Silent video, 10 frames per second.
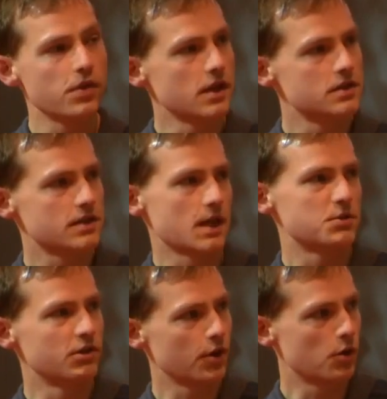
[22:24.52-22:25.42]

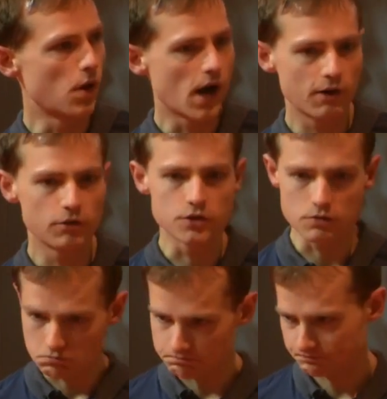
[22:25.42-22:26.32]
intercepting Rewire and
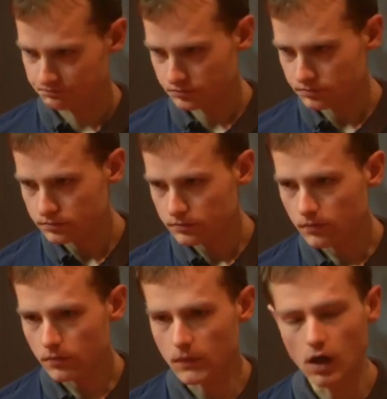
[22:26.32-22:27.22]

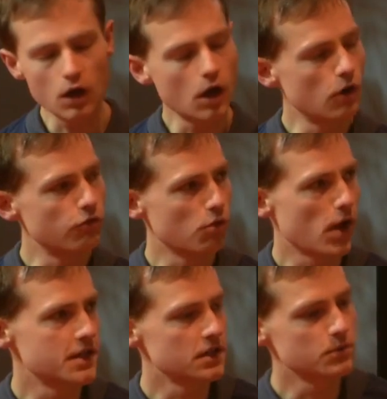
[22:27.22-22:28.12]

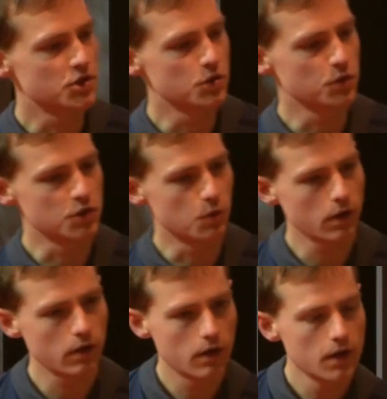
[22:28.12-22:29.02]
overriding them to do what you
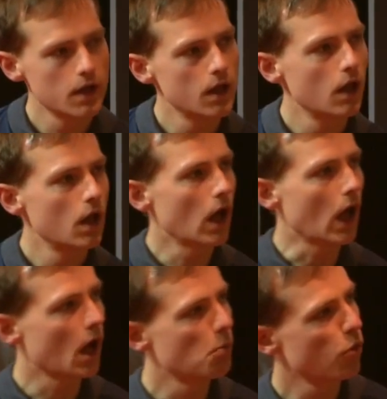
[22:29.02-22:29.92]
want.
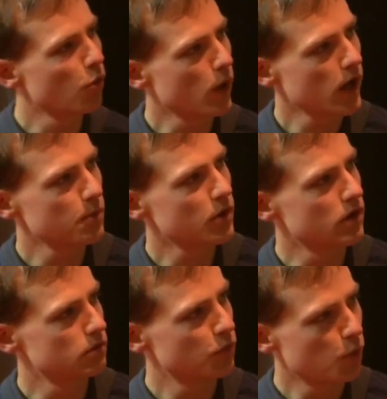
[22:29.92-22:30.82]
The
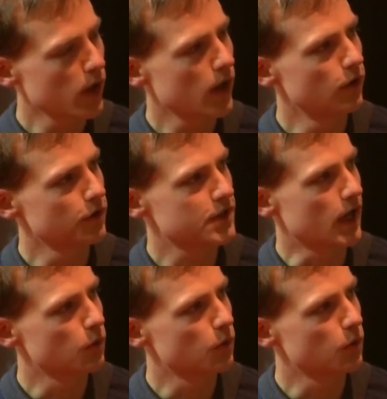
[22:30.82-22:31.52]
one I looked